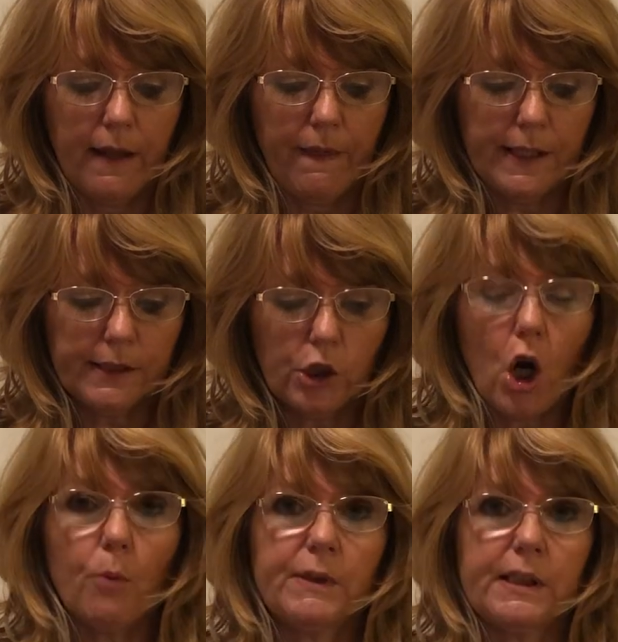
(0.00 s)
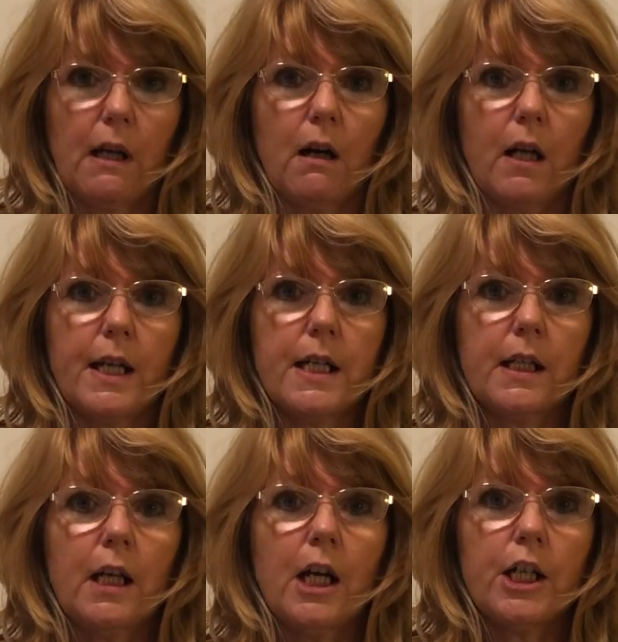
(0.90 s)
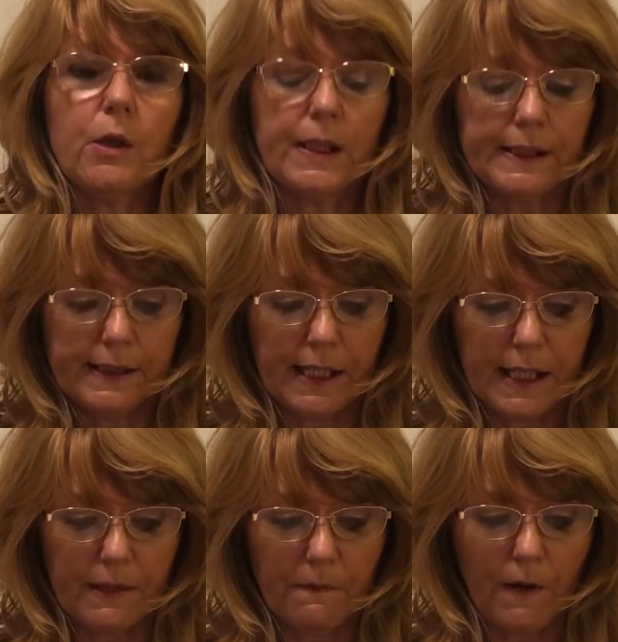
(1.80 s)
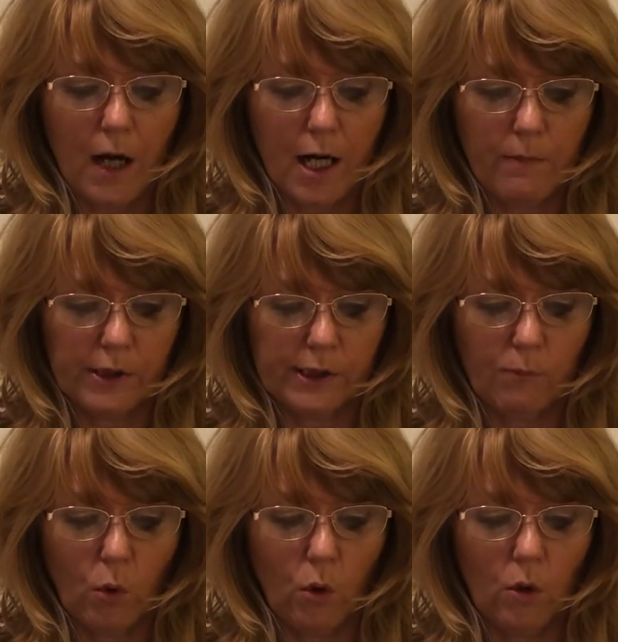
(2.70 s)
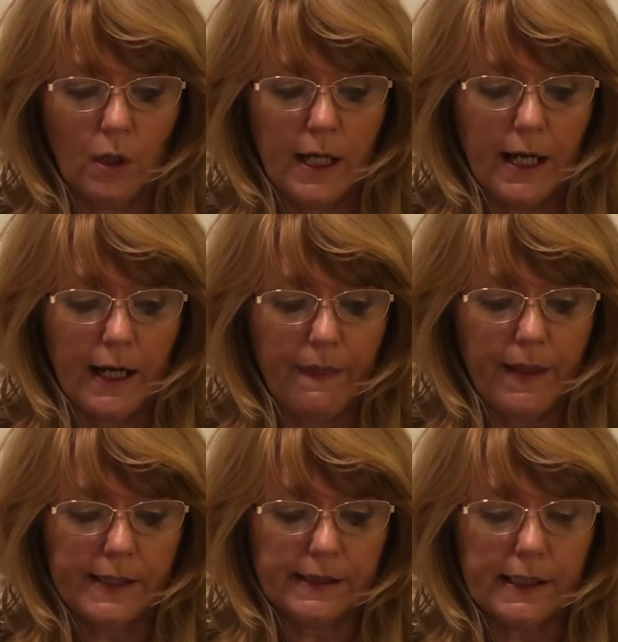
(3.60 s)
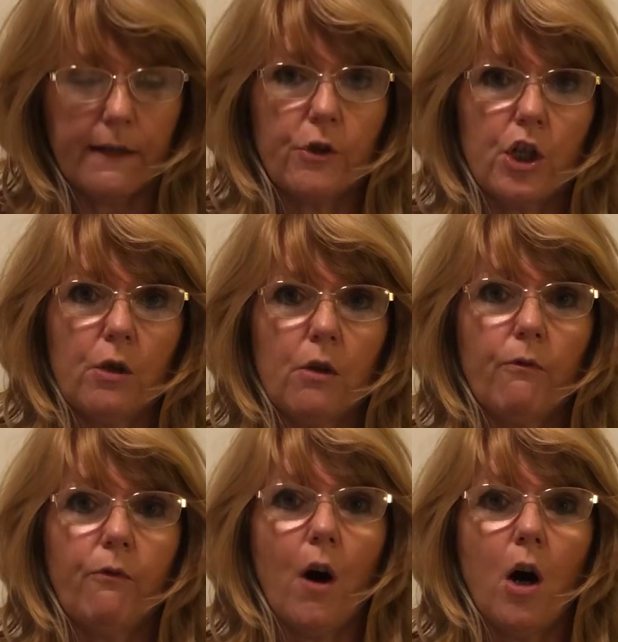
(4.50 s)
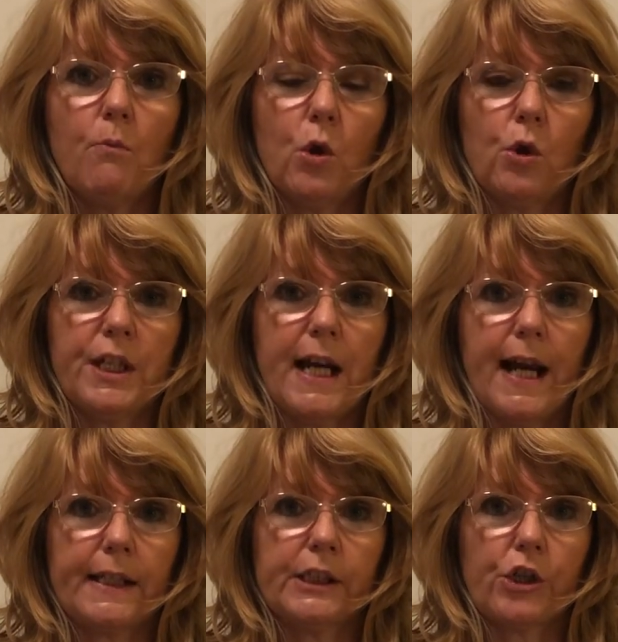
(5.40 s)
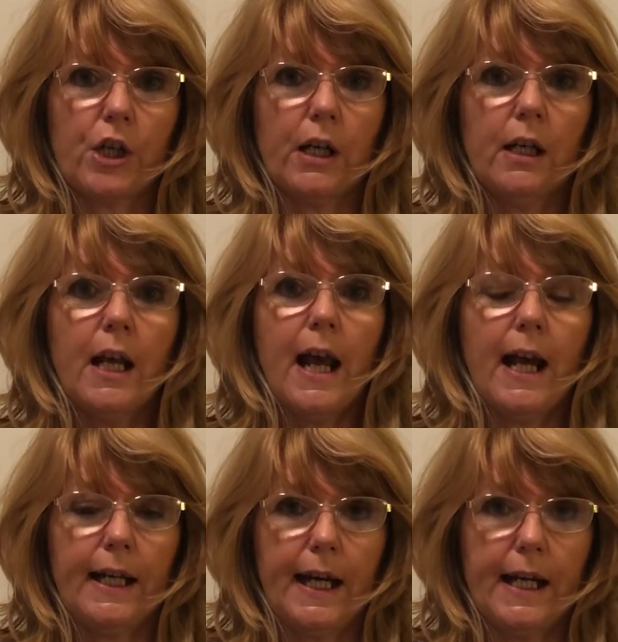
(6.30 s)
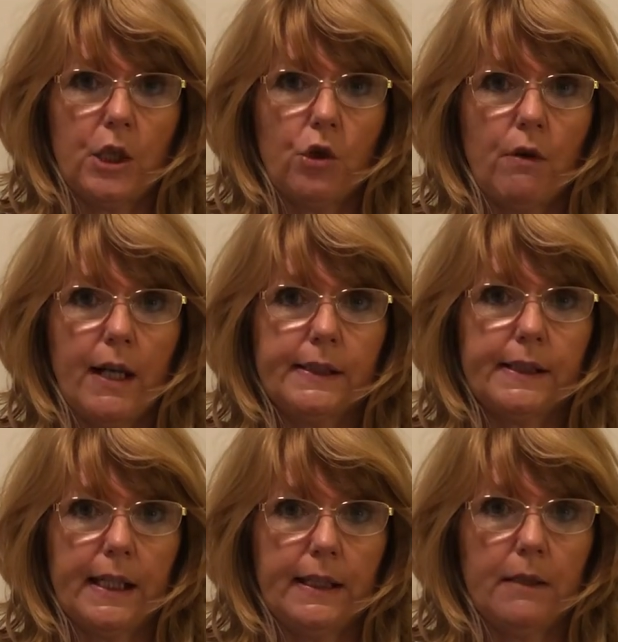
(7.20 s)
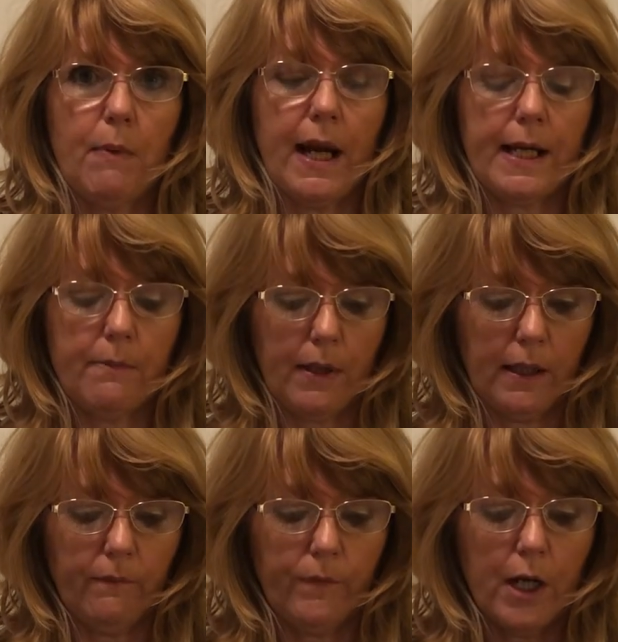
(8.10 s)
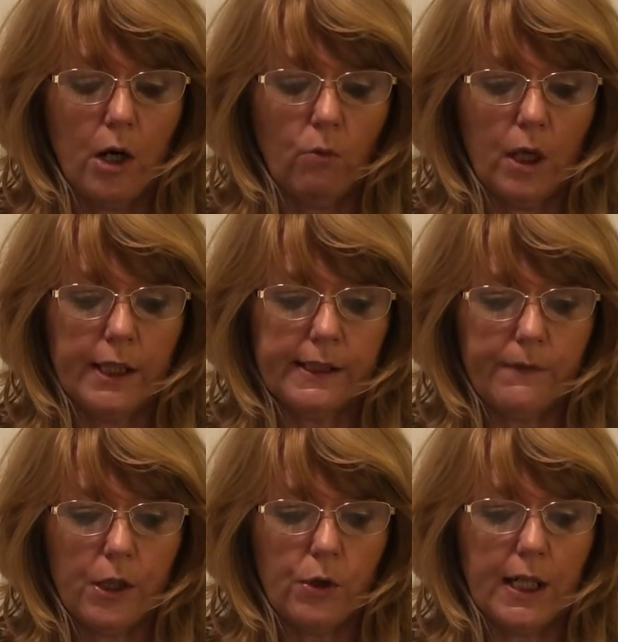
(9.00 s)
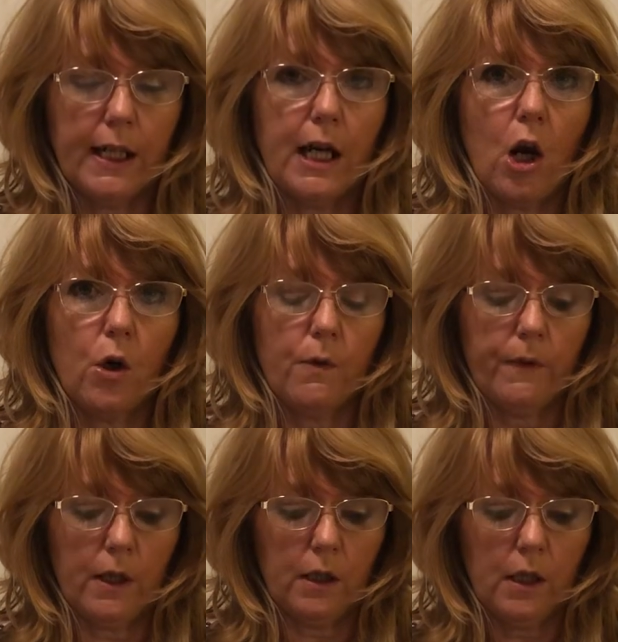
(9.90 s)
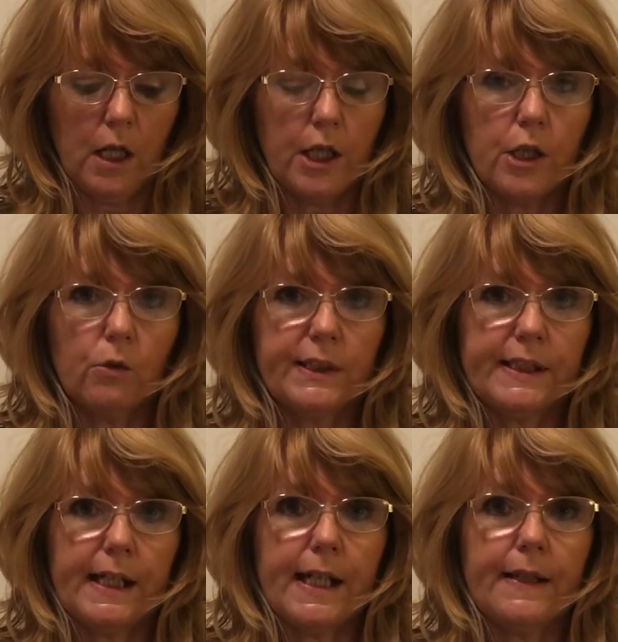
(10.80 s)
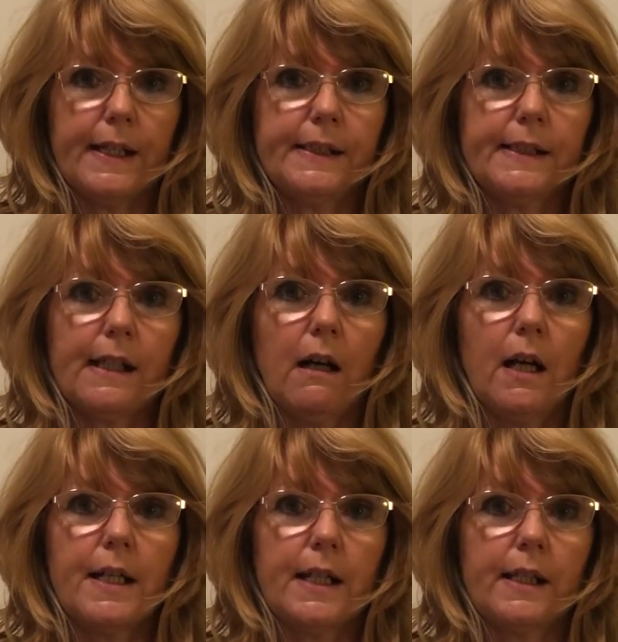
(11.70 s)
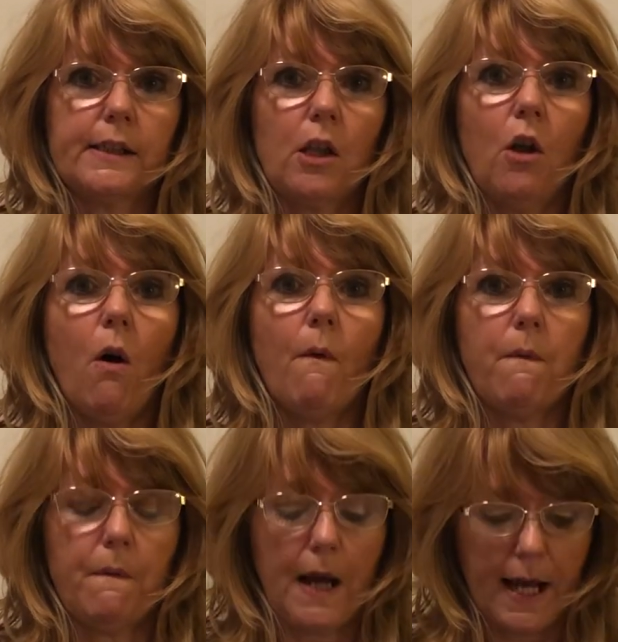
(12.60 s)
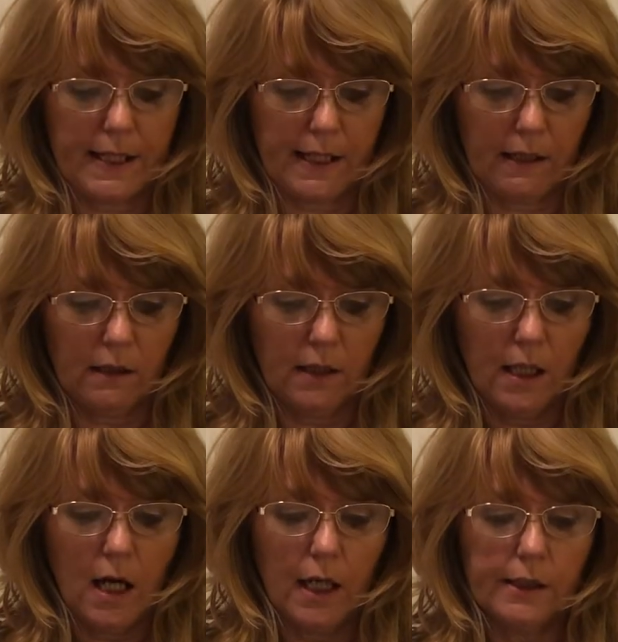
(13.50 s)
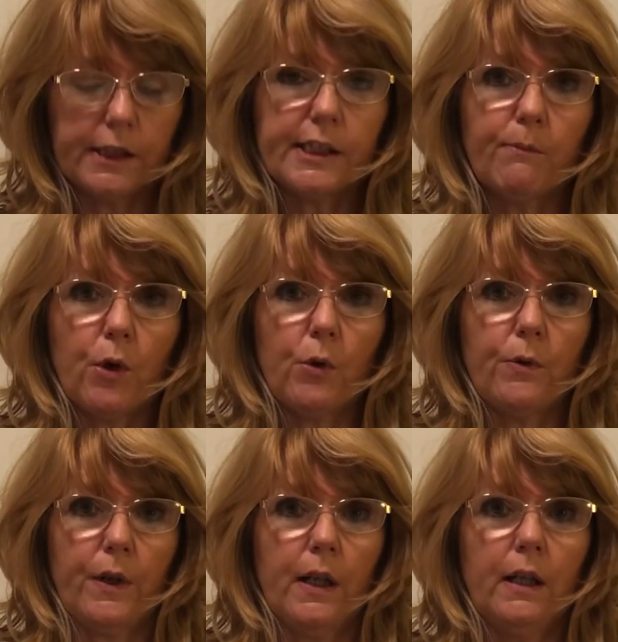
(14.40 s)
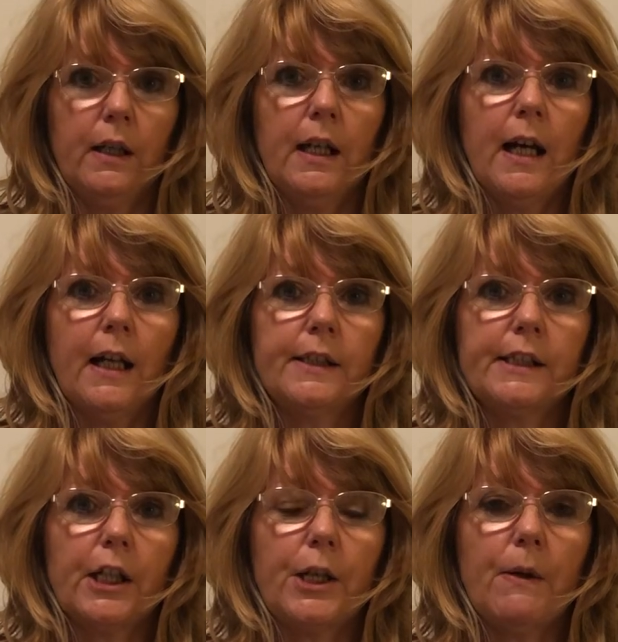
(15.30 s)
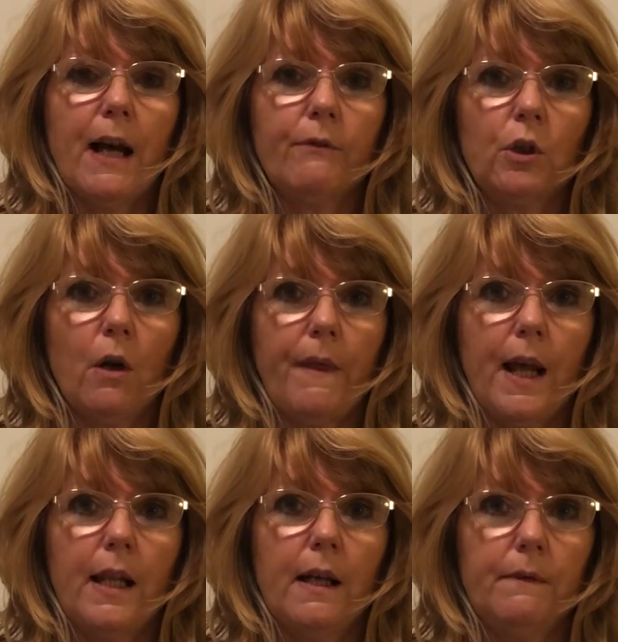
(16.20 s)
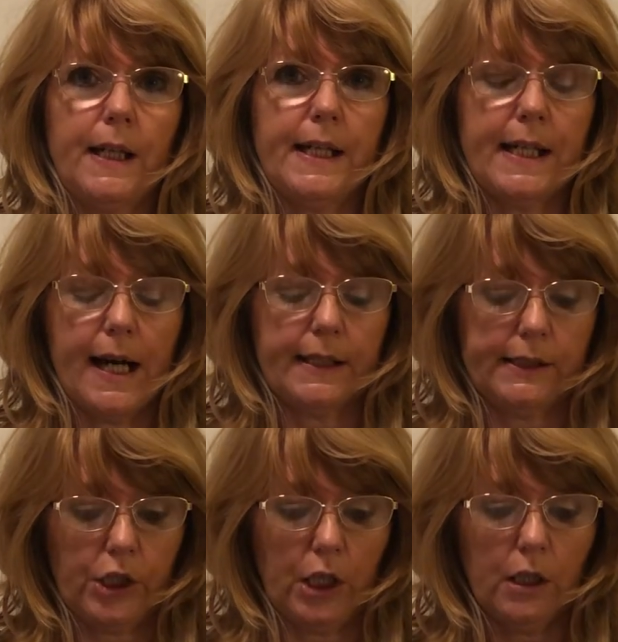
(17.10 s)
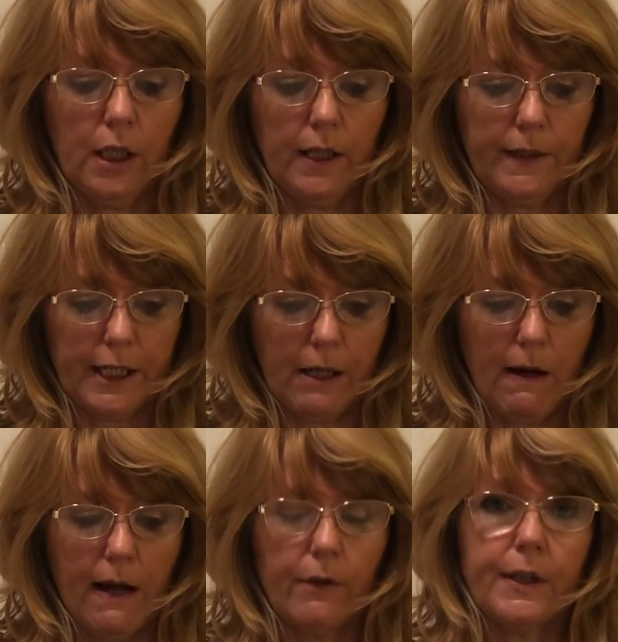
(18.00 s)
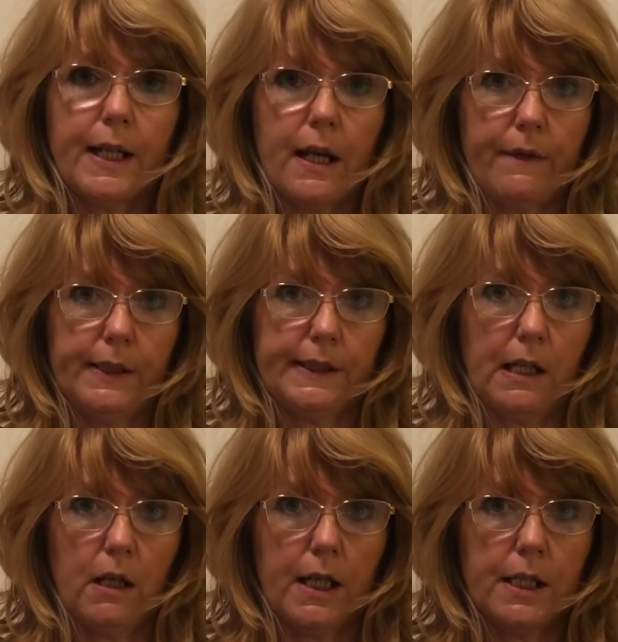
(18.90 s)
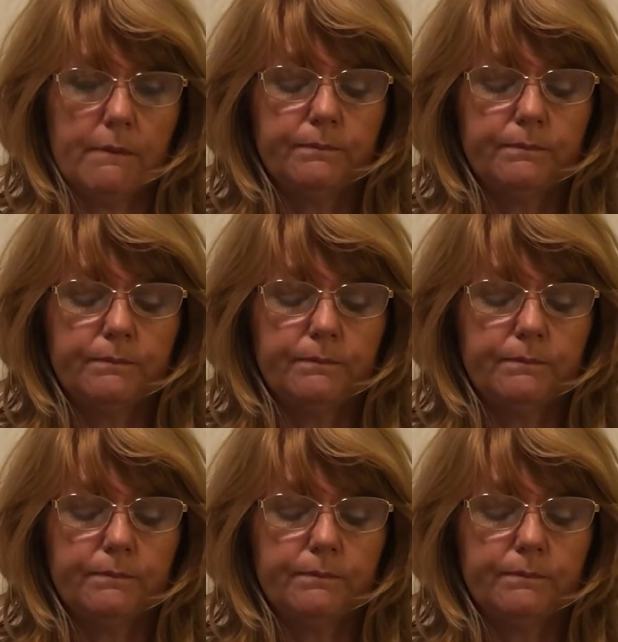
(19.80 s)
This top side, you can see the fibres more, and this gives you far more texture and interest in the paper. Whereas if you turn it over, you'll see this side is a lot flatter and smoother, and so you haven't got that lovely texture that you have on the other side.